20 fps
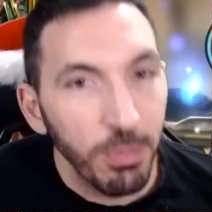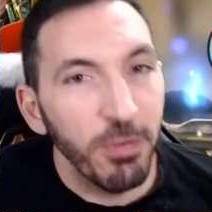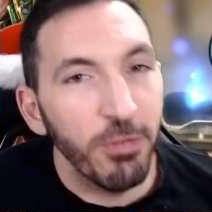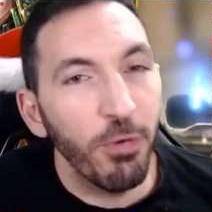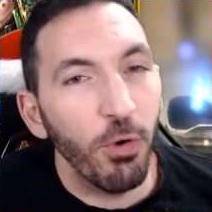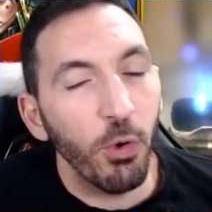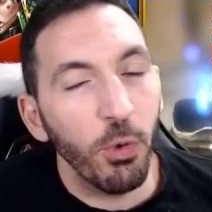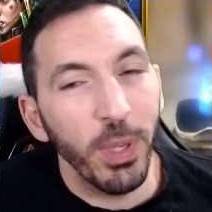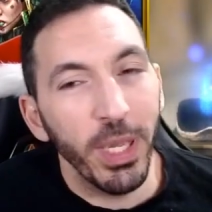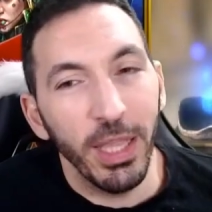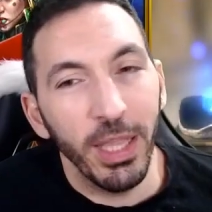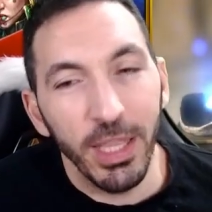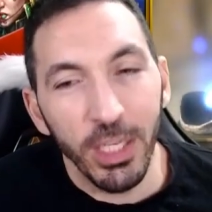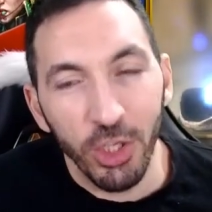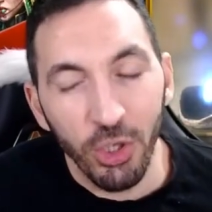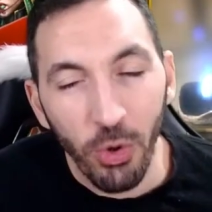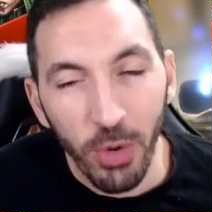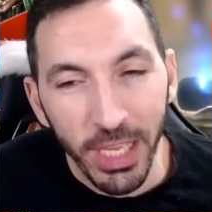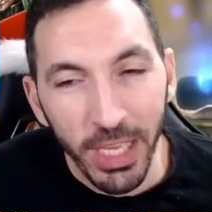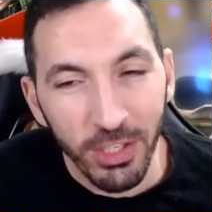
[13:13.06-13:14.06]
So before we end the
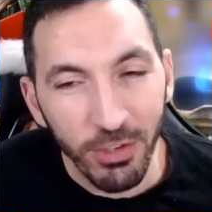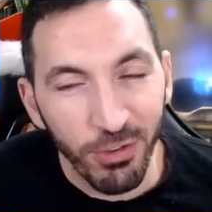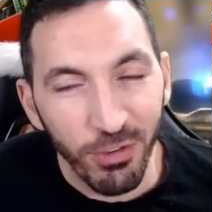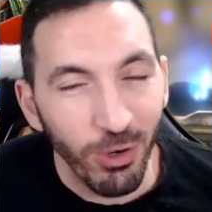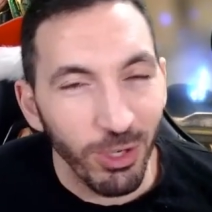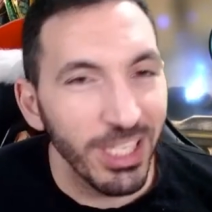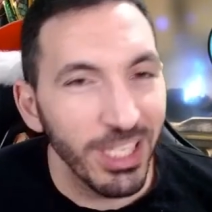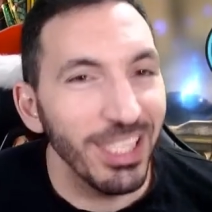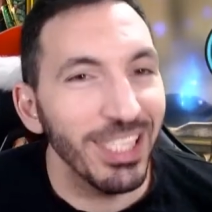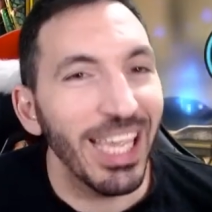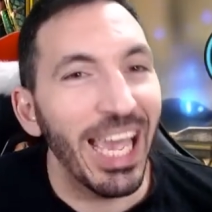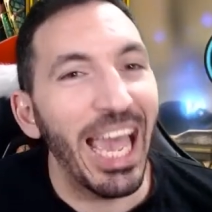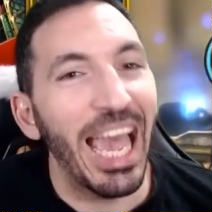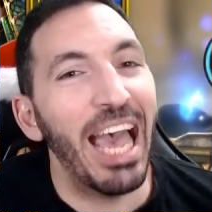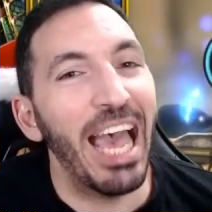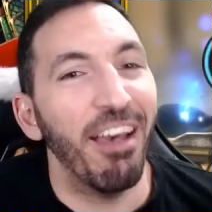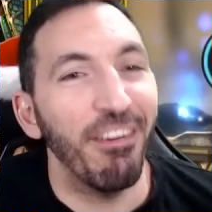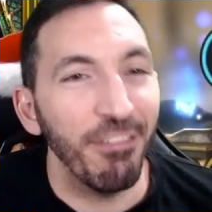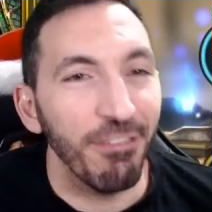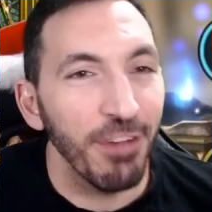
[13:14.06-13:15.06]
showcase, of course, since I
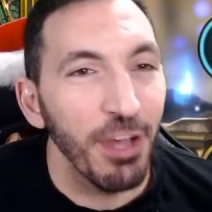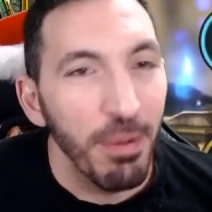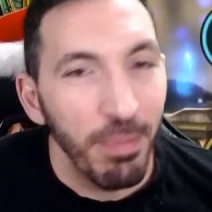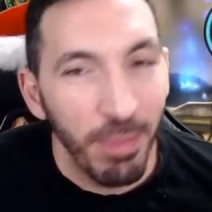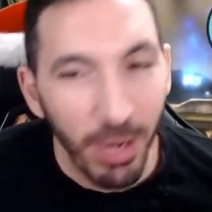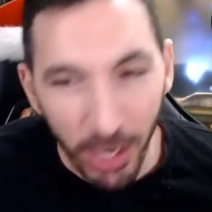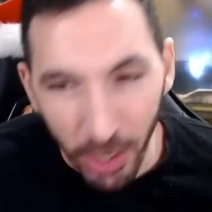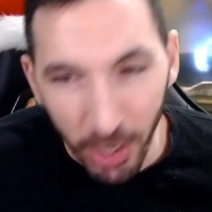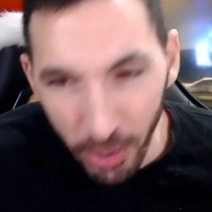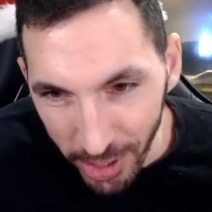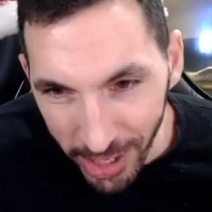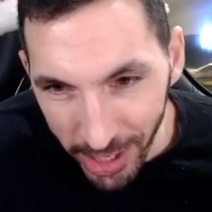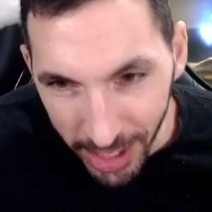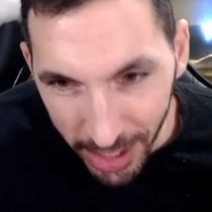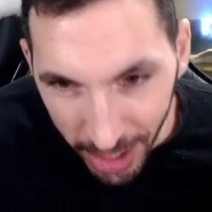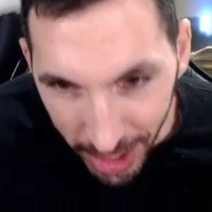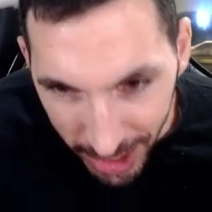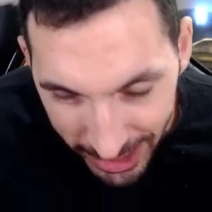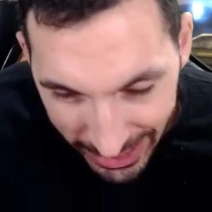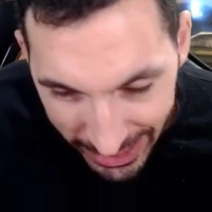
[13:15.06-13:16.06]
have my Royal
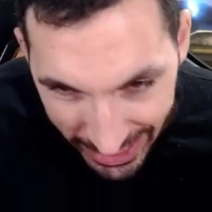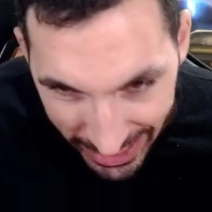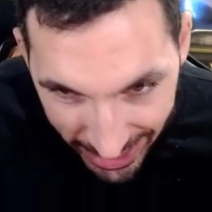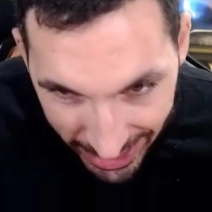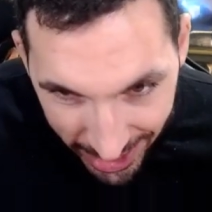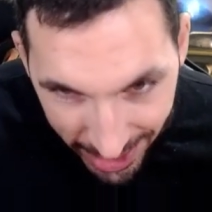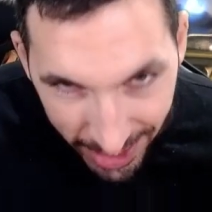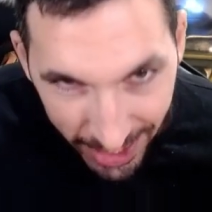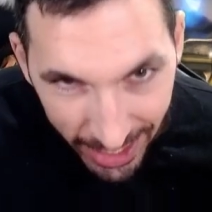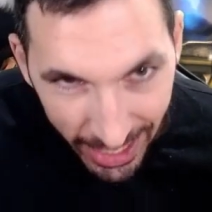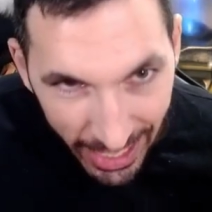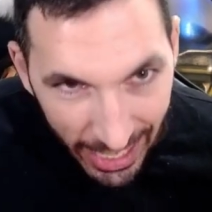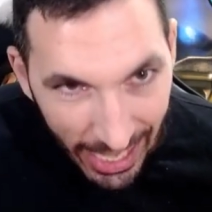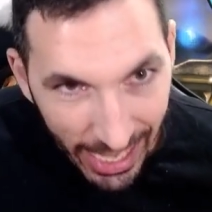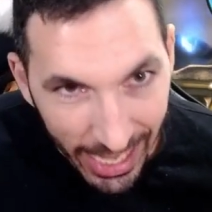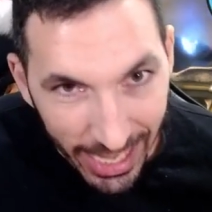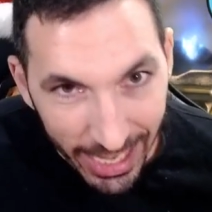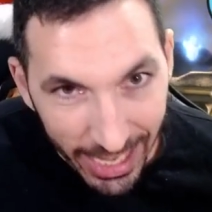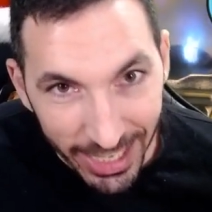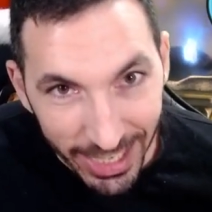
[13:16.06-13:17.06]
Guard here
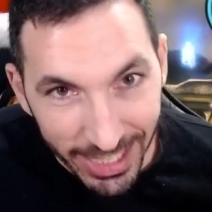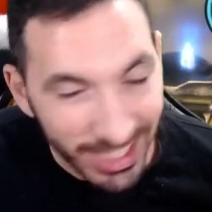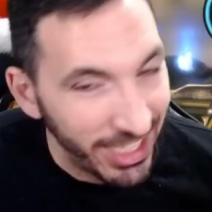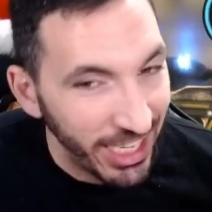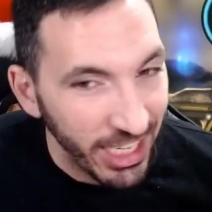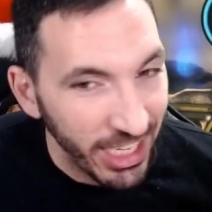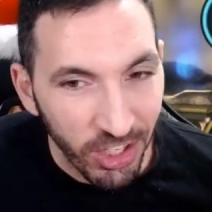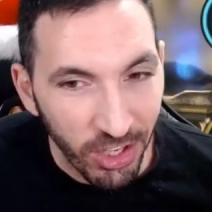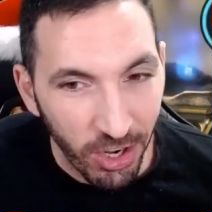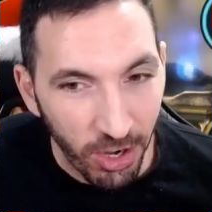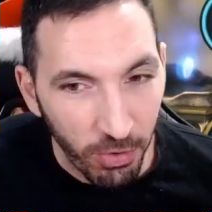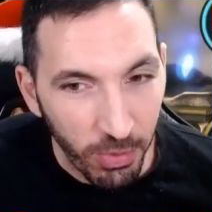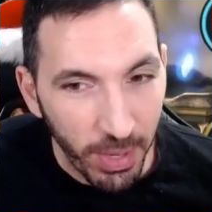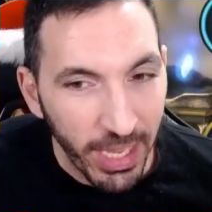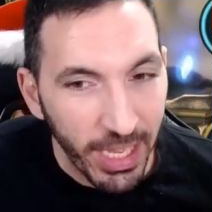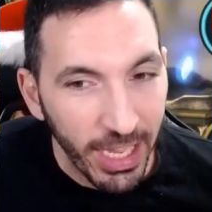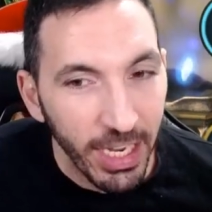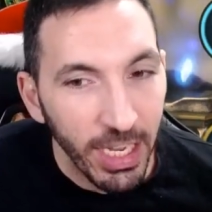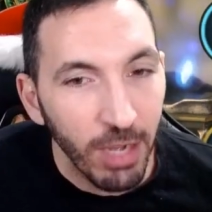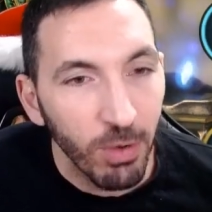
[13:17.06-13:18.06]
in six star
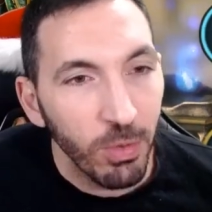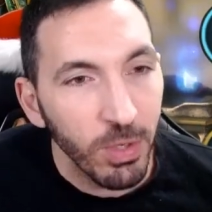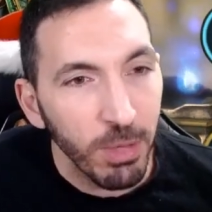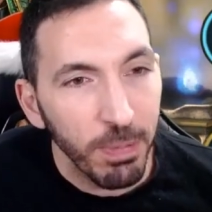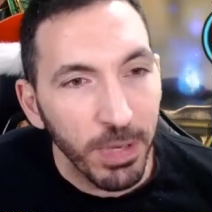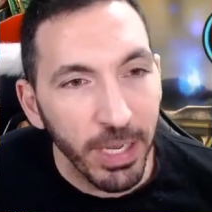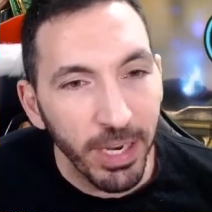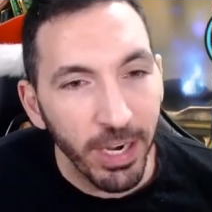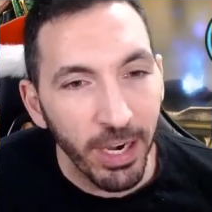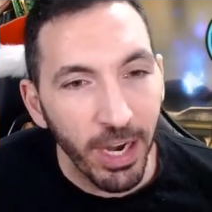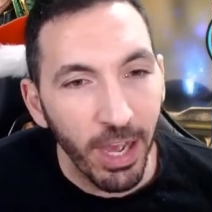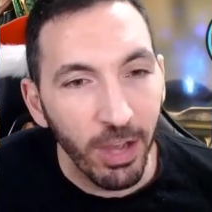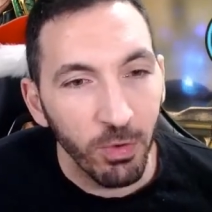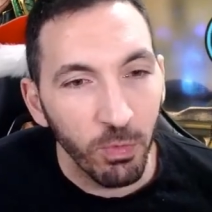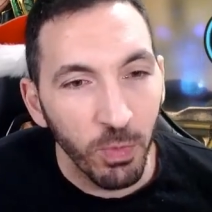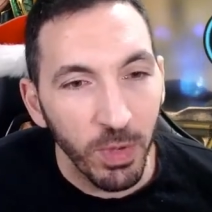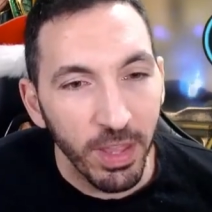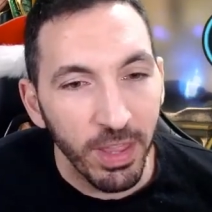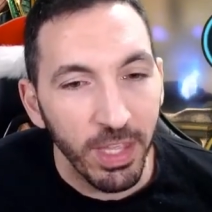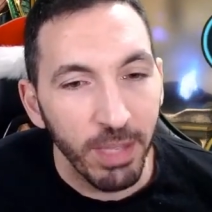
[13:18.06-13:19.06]
Awakening, I want to play
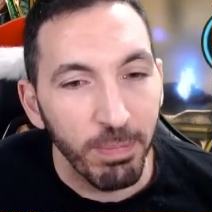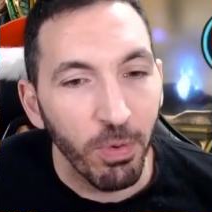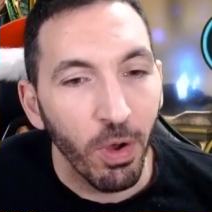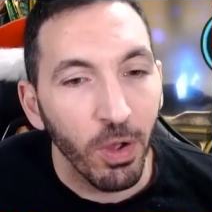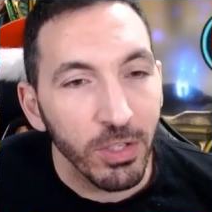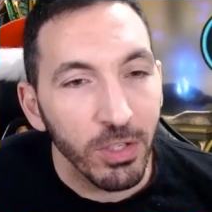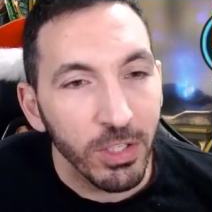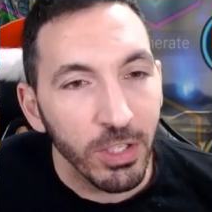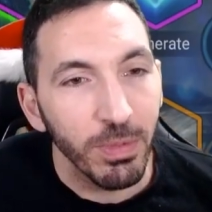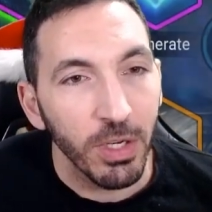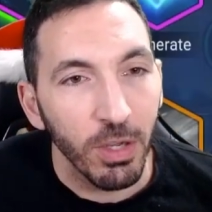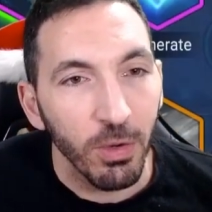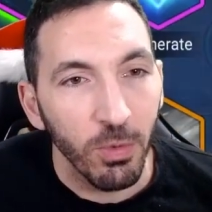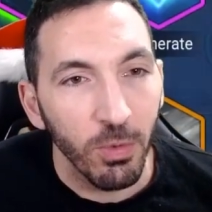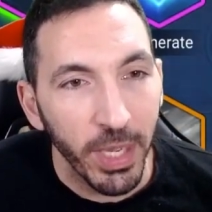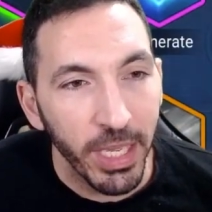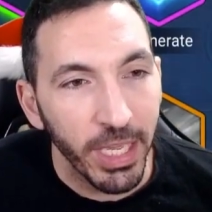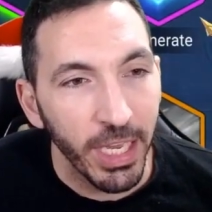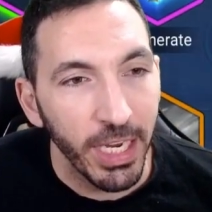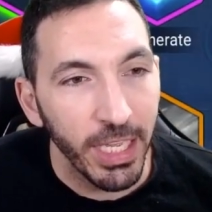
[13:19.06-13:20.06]
around with the possible
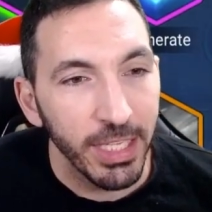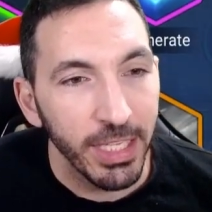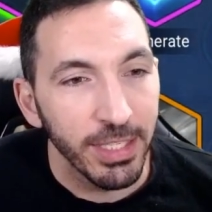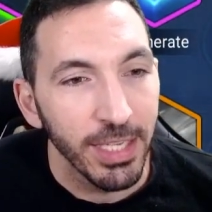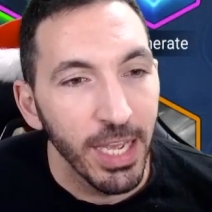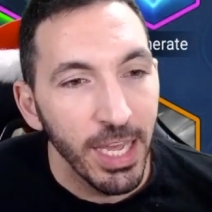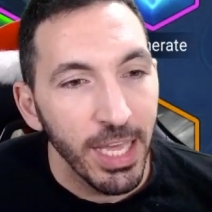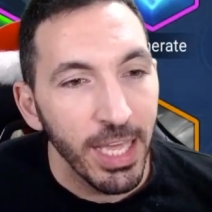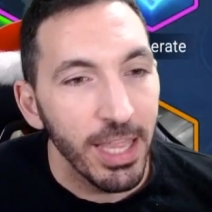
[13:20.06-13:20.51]
Awakenings,